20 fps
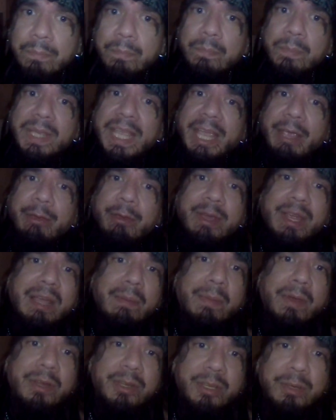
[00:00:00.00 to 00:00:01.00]
Caring
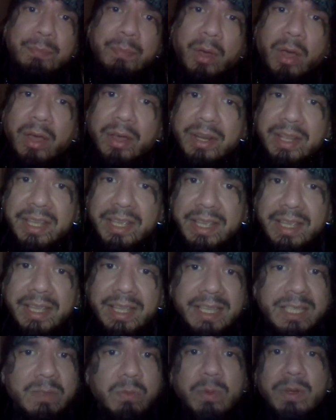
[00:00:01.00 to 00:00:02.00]
about your body
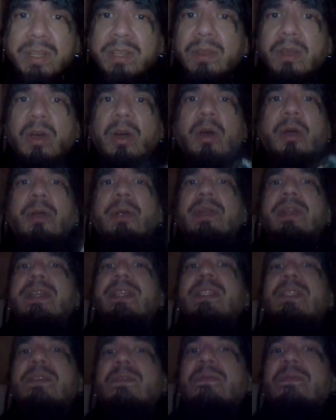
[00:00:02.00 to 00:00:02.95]
is one of the hardest,